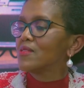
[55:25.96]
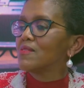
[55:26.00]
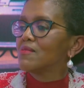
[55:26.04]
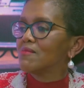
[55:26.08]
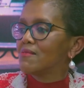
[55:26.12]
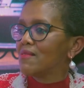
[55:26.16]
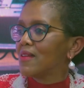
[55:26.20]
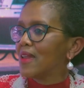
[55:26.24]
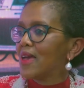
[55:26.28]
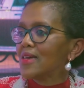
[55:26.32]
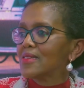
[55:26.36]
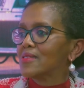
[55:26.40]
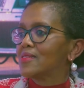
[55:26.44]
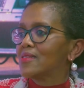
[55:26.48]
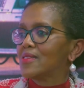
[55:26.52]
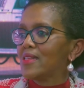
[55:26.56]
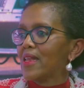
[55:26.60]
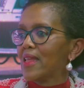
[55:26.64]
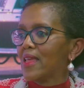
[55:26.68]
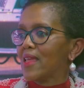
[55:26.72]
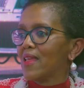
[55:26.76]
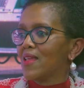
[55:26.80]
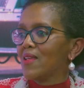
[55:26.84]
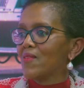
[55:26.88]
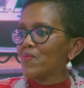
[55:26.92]

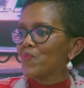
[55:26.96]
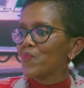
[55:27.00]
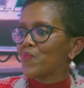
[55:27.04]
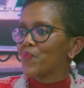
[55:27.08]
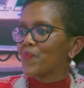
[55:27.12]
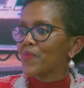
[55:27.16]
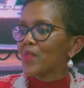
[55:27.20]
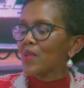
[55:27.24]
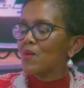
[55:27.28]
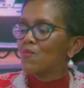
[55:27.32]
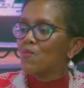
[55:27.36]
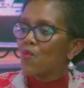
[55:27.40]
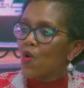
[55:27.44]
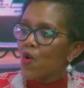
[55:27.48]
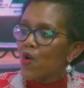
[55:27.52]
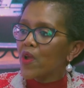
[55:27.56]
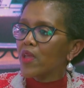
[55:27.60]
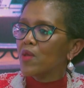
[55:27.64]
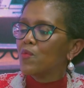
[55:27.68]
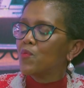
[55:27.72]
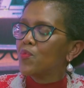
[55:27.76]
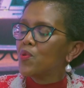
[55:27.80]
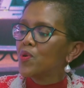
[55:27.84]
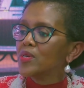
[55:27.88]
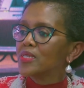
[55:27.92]
lastly, more
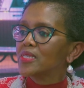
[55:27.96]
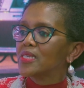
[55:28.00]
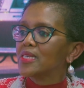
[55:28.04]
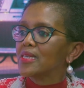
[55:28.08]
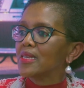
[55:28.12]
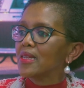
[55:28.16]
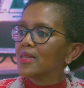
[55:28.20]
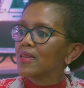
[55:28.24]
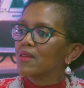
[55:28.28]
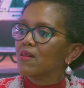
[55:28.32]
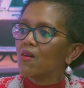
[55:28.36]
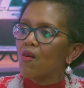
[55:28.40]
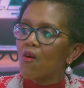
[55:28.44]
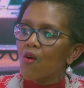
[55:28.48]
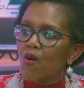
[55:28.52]
importantly,